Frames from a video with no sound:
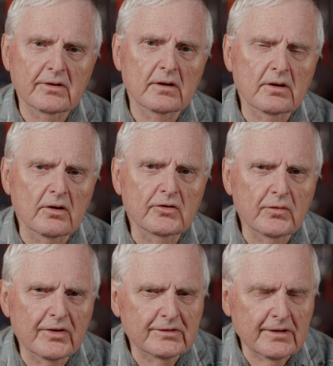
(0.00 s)
close
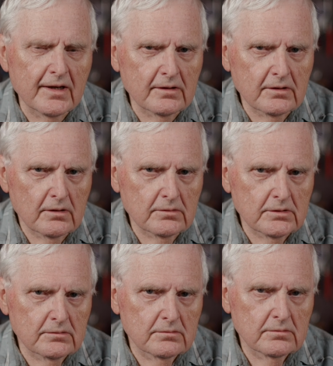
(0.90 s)
with this
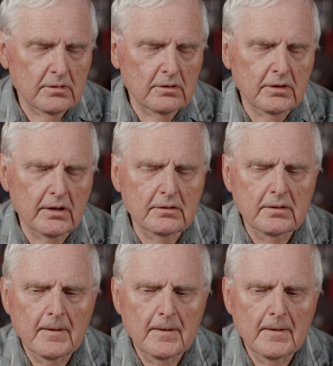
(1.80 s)
anecdote, okay?